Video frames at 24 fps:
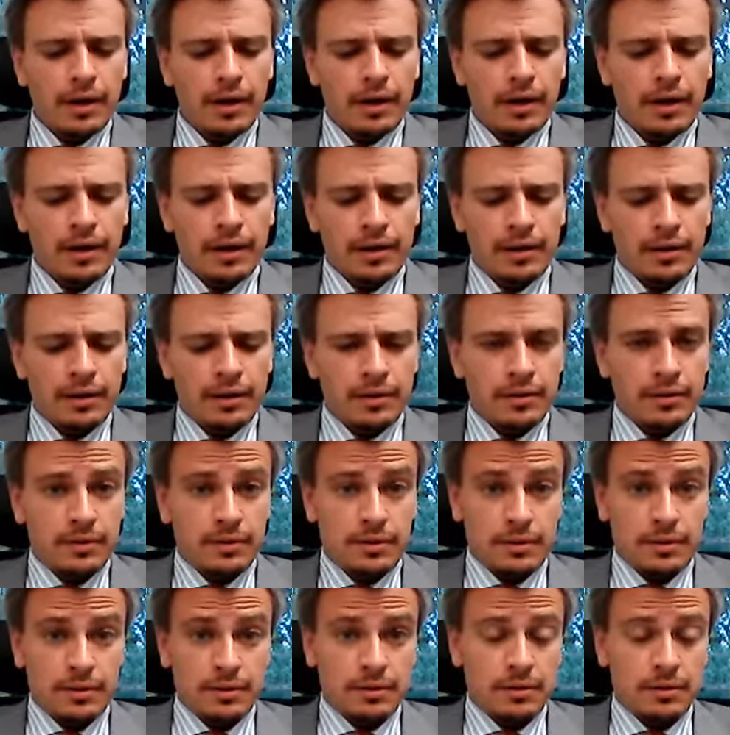And
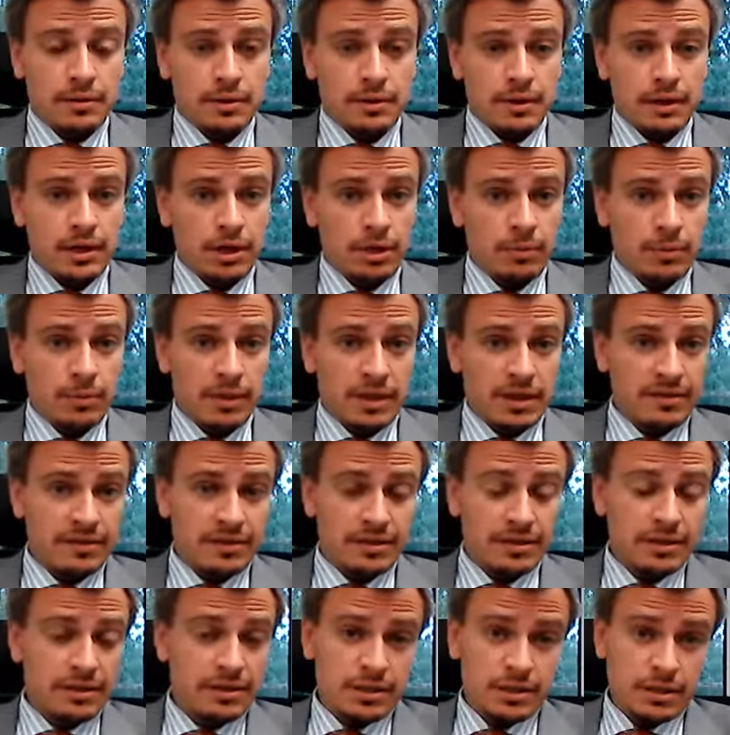the economic
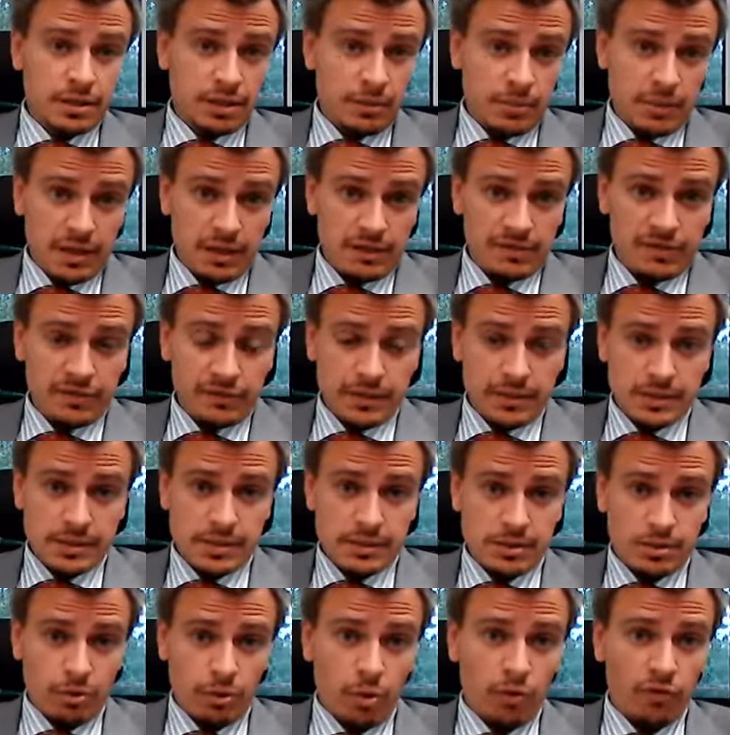influence
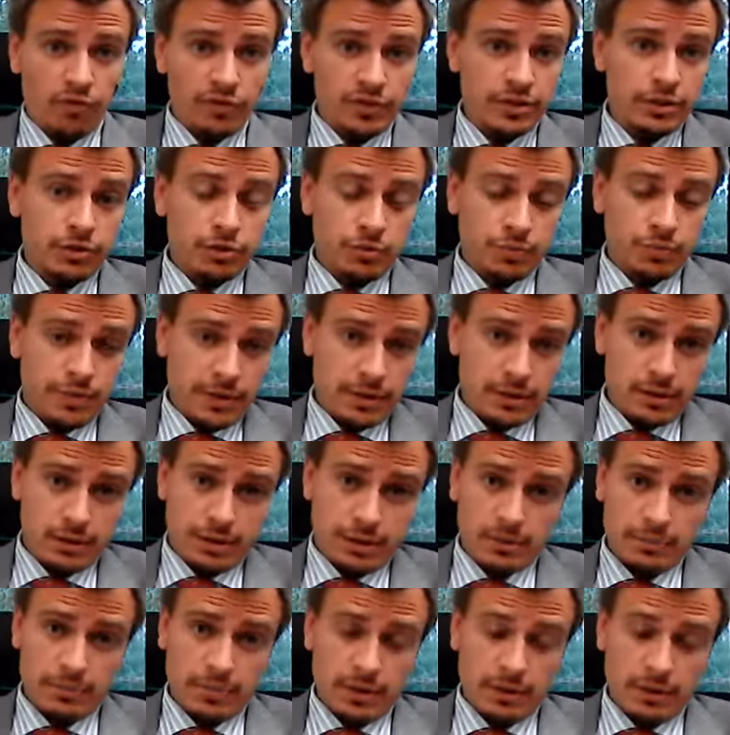over the European
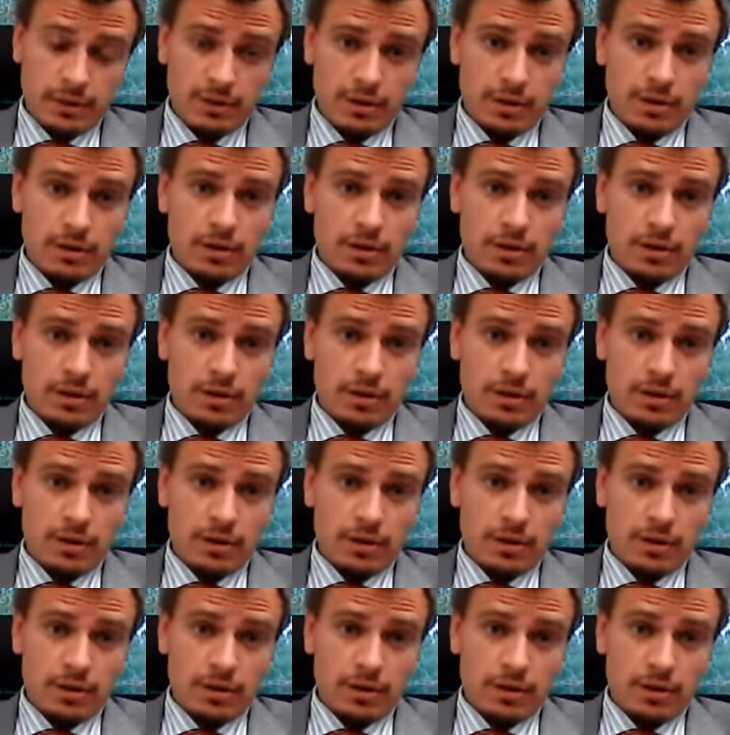economy